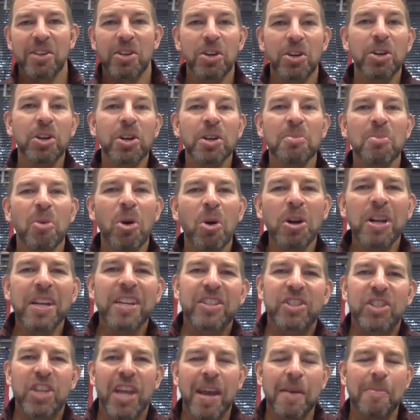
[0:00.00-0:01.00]
Good
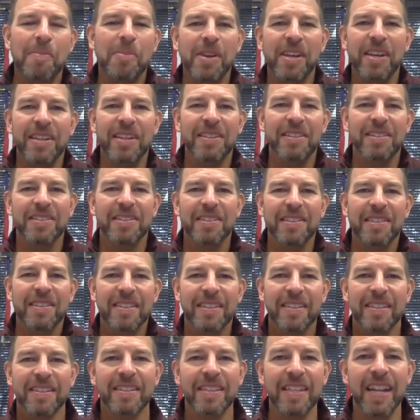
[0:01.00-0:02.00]
morning, champions.
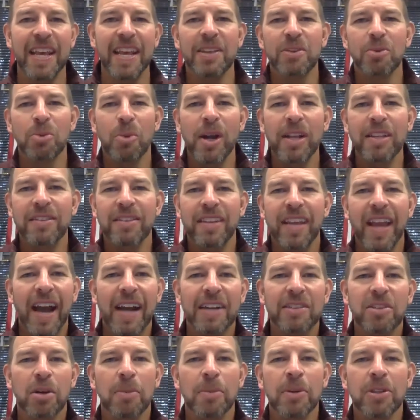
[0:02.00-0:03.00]
Today is Wednesday,
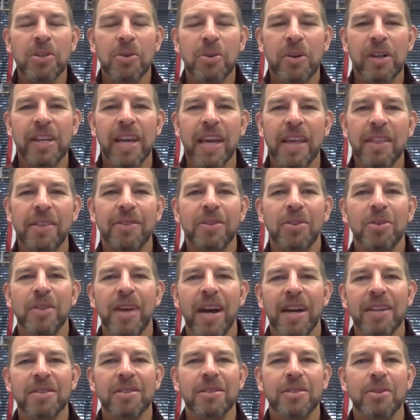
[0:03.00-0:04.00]
October 28th,
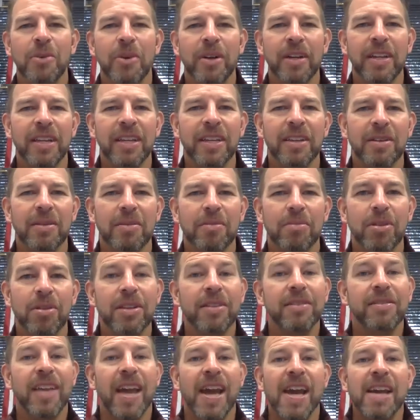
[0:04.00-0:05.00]
2020.
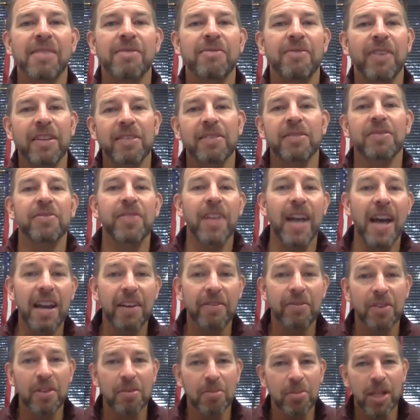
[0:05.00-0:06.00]
Please stand, face the
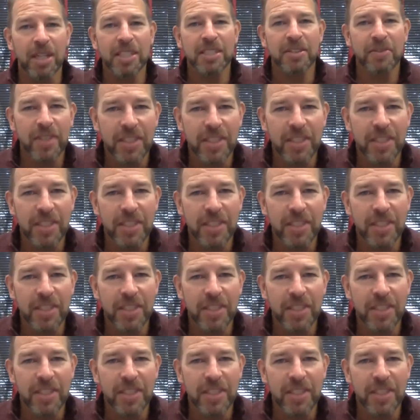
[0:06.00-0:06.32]
flag for the Pledge of